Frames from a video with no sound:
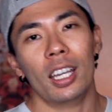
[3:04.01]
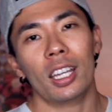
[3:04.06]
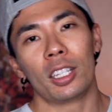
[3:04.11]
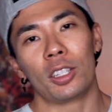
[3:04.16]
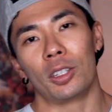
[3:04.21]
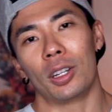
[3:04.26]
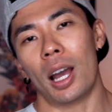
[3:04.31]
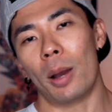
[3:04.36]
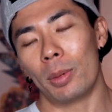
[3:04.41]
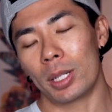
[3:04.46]

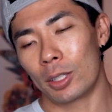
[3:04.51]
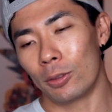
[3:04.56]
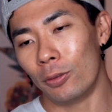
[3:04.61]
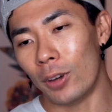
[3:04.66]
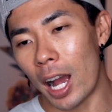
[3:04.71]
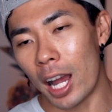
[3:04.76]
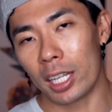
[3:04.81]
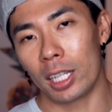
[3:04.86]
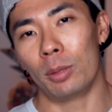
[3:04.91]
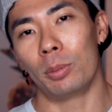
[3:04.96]
how much
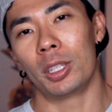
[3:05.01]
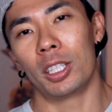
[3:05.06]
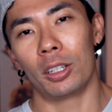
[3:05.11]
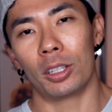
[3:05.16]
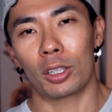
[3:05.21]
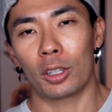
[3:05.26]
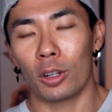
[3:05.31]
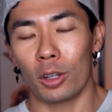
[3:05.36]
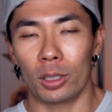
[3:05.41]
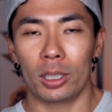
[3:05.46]
volume
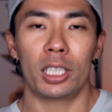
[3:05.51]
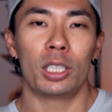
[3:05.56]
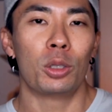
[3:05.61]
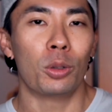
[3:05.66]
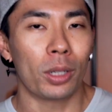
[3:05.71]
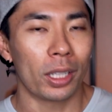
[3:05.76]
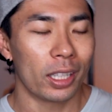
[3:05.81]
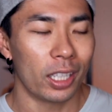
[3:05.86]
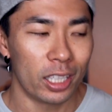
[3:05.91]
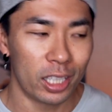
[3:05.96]
they're currently
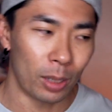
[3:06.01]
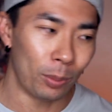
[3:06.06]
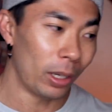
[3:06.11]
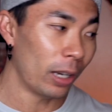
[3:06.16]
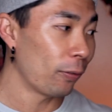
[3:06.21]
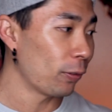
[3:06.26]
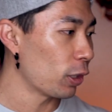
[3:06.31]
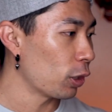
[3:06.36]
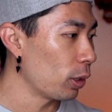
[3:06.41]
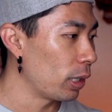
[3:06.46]
doing in the gym.
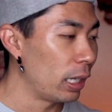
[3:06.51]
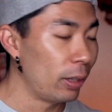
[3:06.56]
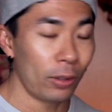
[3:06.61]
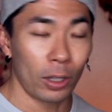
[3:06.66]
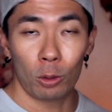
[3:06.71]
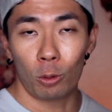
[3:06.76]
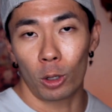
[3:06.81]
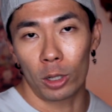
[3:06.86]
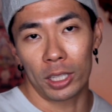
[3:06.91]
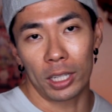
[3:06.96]
If they're
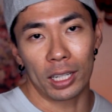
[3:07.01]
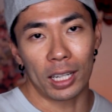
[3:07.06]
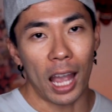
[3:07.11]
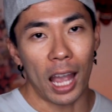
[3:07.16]
even working